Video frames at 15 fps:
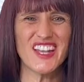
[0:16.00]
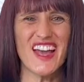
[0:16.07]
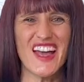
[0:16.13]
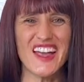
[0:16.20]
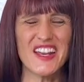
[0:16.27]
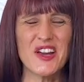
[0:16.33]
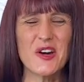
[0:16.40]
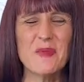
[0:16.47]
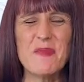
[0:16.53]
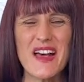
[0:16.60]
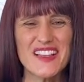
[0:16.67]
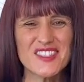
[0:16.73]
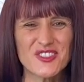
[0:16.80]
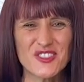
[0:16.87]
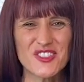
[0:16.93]
Heido,
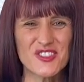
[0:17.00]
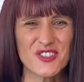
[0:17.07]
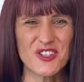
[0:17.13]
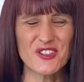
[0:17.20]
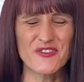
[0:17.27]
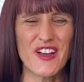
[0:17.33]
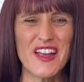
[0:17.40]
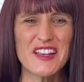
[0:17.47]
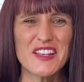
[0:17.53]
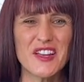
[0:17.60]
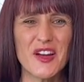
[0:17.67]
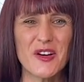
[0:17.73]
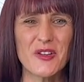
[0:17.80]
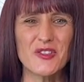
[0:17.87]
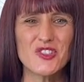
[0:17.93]
Master Certified
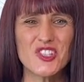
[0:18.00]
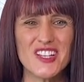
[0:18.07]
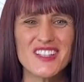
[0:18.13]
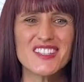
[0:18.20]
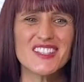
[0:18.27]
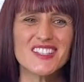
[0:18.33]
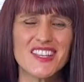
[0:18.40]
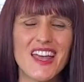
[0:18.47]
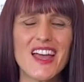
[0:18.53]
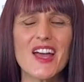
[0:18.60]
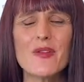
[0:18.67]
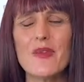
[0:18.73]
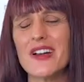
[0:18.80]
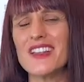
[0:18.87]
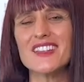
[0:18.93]
Coach, and today
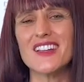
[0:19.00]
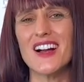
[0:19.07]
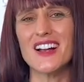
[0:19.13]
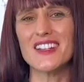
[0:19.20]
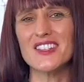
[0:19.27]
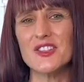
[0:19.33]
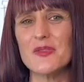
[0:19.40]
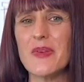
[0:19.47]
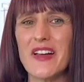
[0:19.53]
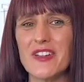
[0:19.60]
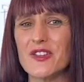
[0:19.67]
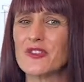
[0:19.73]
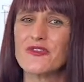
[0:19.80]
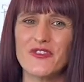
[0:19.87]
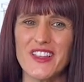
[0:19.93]
I want to talk to you about
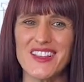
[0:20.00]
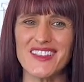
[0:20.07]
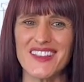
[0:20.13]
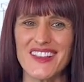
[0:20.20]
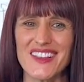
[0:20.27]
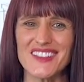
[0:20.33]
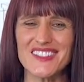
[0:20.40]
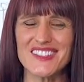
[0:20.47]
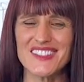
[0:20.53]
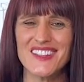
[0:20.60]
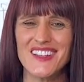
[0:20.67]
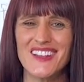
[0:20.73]
your feelings.